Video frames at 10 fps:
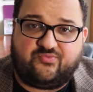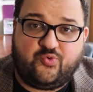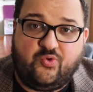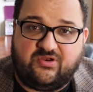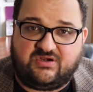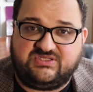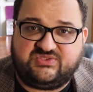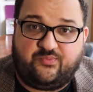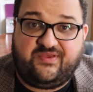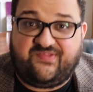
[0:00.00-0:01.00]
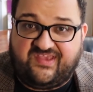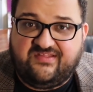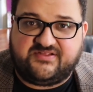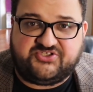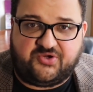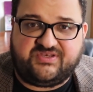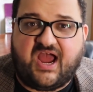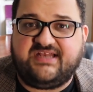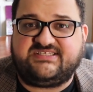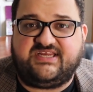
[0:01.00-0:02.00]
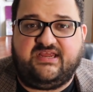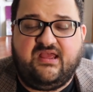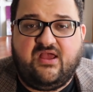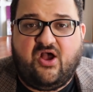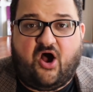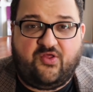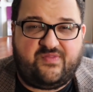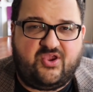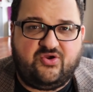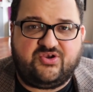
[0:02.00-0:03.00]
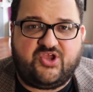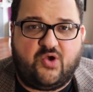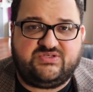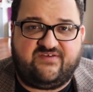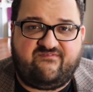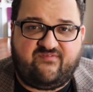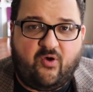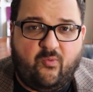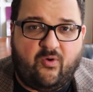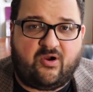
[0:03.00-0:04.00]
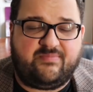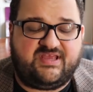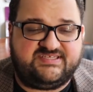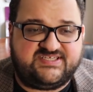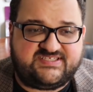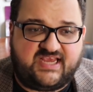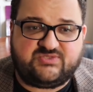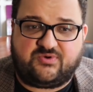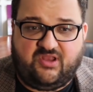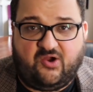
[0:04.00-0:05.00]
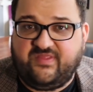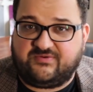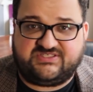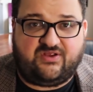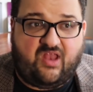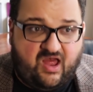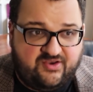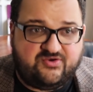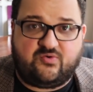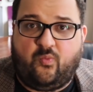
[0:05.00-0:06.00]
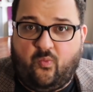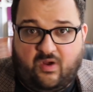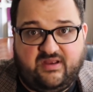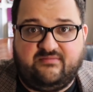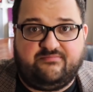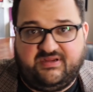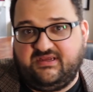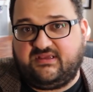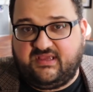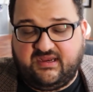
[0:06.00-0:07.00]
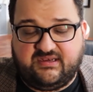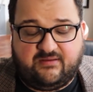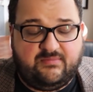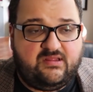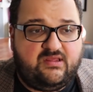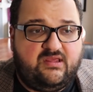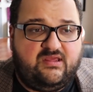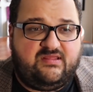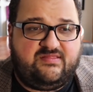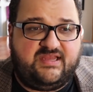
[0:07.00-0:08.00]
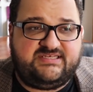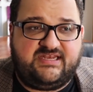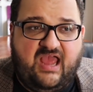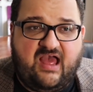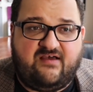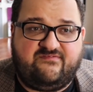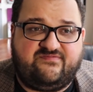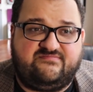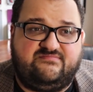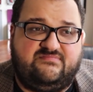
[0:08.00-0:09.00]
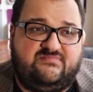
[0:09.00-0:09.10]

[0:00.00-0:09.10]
rulers within the Zhou dynasty. Although they couldn't go to full war because the stakes were low, they were still under one big kingdom. They did have